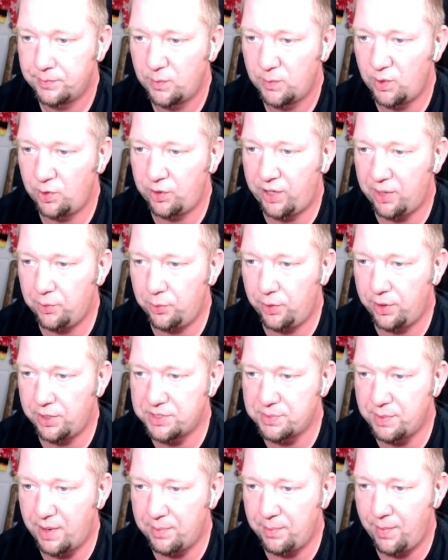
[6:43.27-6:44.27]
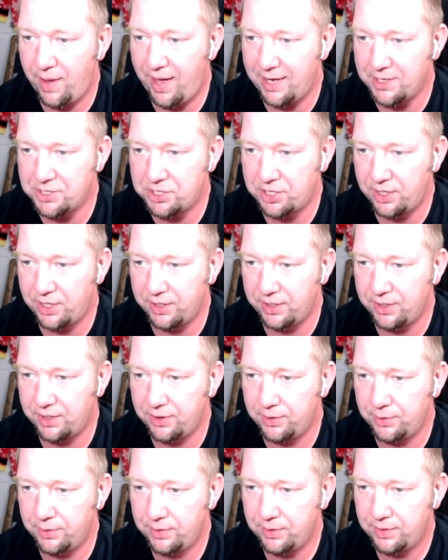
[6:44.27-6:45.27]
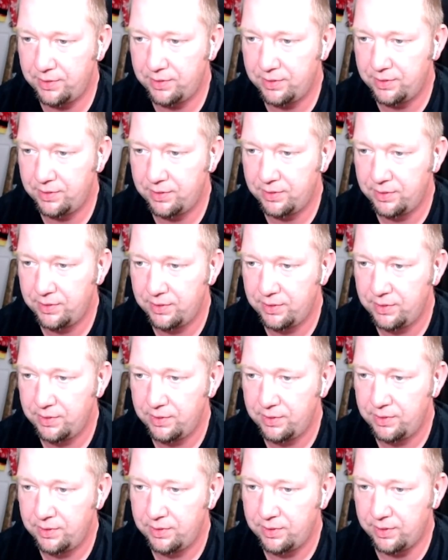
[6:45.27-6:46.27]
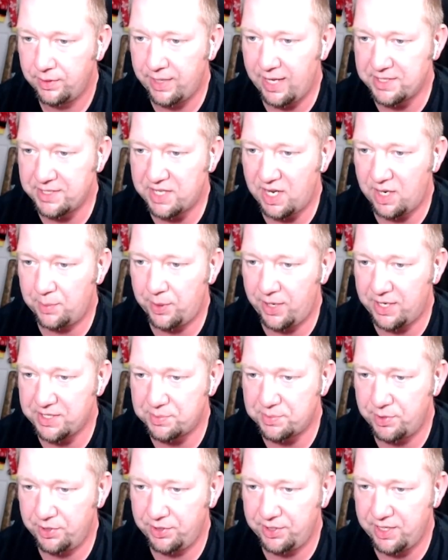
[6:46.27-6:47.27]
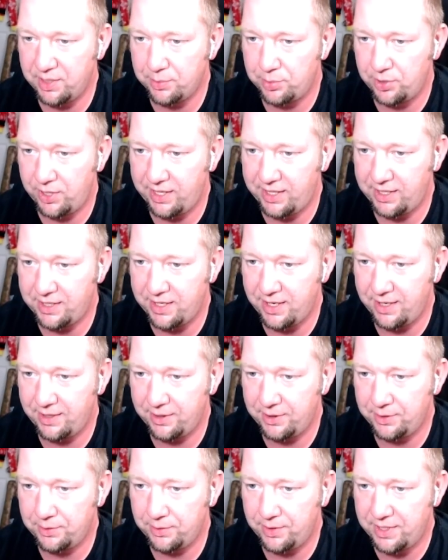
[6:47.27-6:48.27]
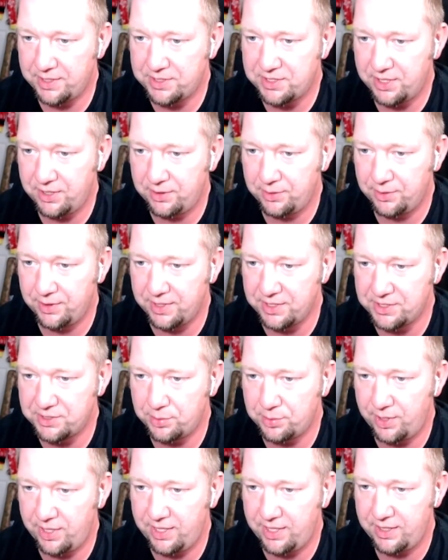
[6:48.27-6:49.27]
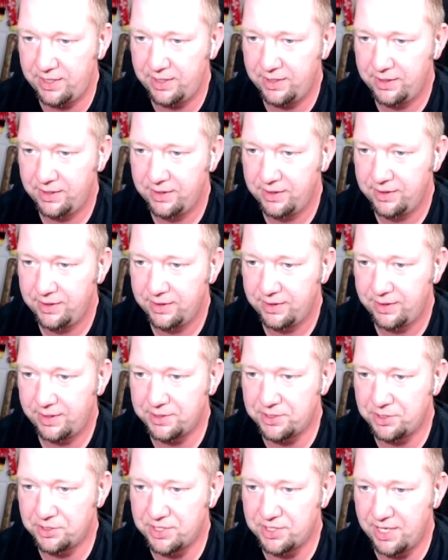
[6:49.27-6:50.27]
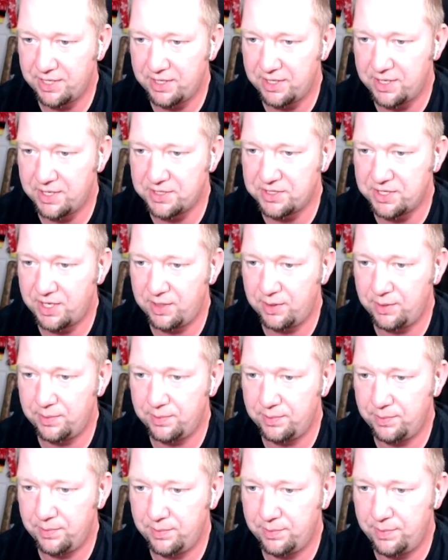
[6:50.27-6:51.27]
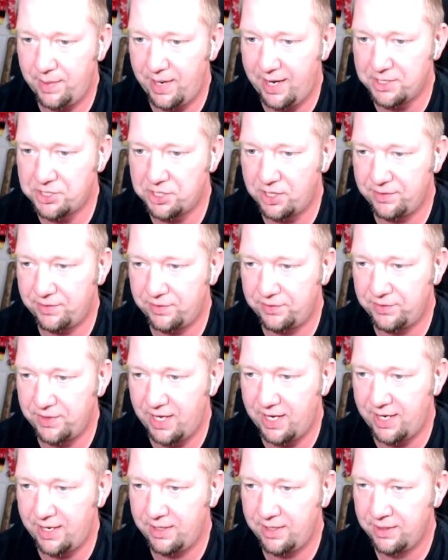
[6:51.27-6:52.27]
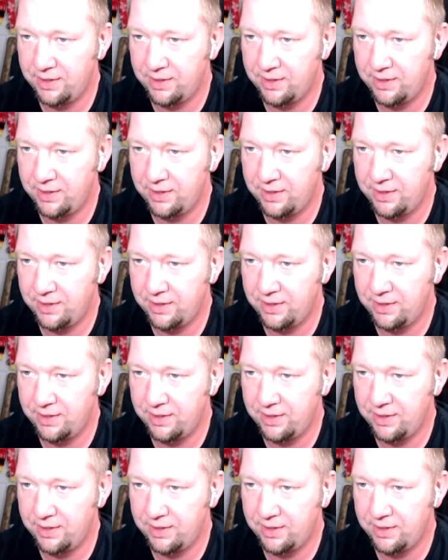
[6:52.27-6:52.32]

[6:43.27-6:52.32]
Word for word: Okay, where's my match going to go? that's got a possibility of breaking yellow. Let's go this way, because there's nothing that's going to match off of that.